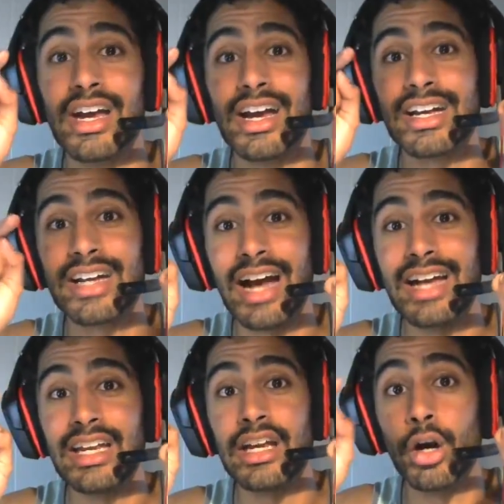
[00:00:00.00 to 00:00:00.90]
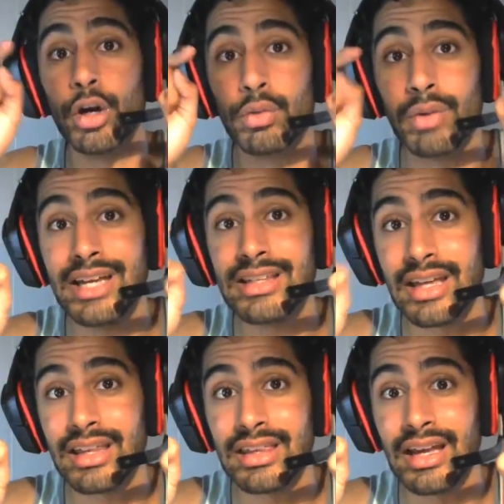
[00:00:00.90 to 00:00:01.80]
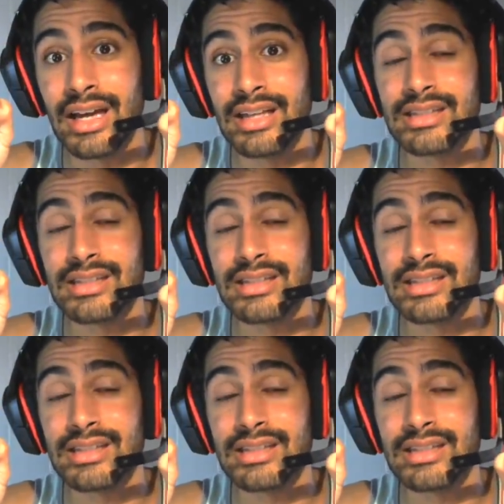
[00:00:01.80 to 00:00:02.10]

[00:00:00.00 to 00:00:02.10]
kiting great death knights